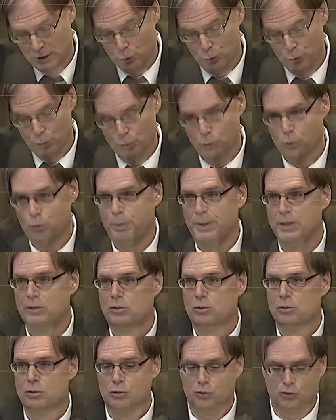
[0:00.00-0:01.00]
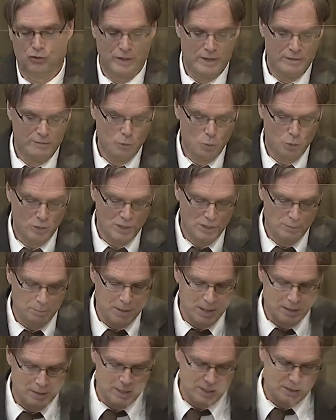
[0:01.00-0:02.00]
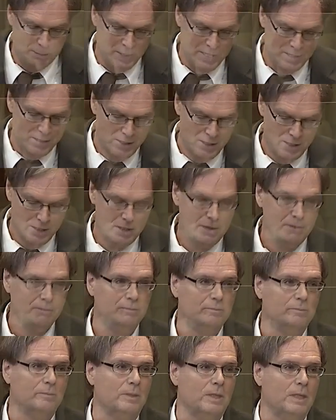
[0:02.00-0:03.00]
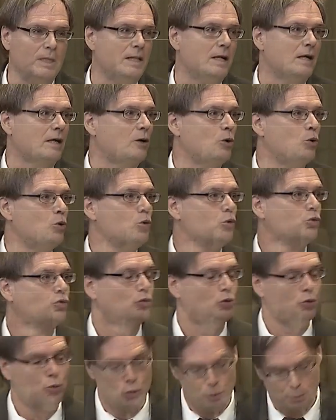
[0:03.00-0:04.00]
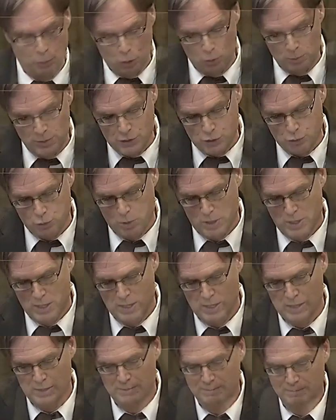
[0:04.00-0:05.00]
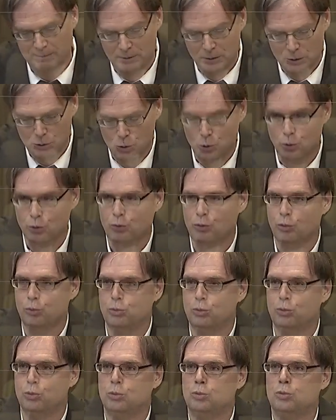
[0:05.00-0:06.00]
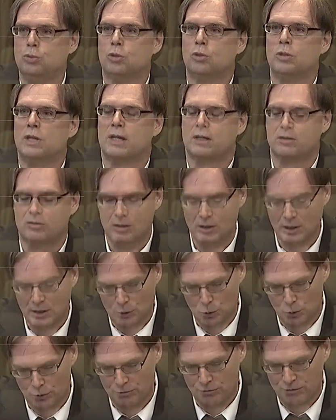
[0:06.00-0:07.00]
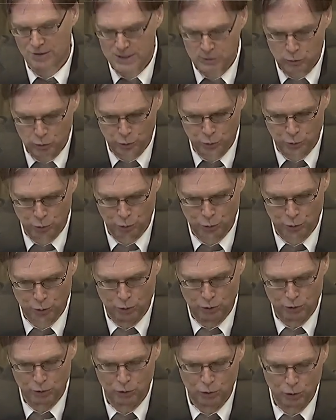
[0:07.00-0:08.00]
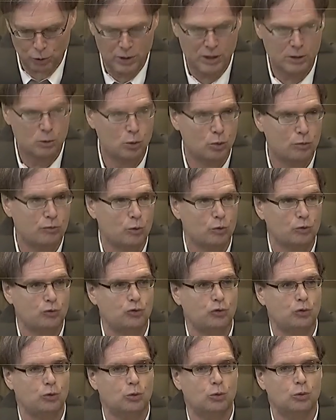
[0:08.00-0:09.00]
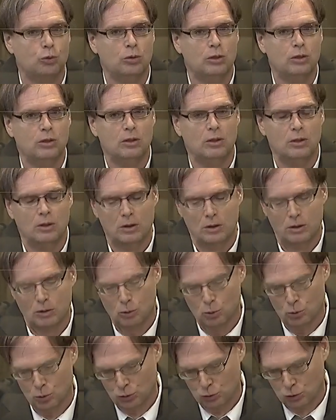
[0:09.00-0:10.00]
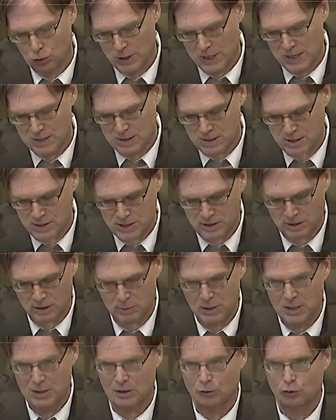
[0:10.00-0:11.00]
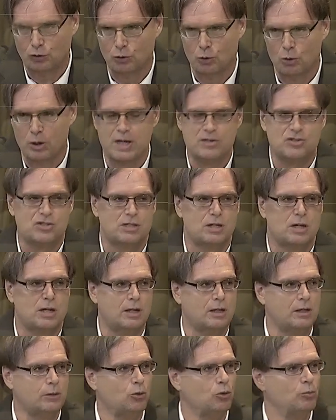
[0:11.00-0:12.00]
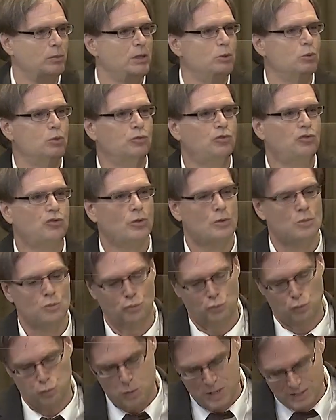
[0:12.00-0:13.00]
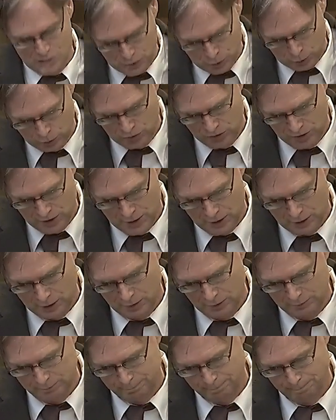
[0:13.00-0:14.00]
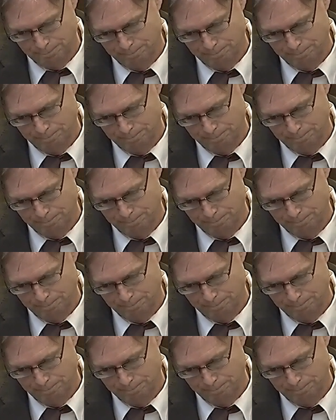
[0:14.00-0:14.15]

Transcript: Now, the basis for jurisdiction adduced by Armenia is the compromissory clause contained in Article 22 of the 1965 CERD Convention.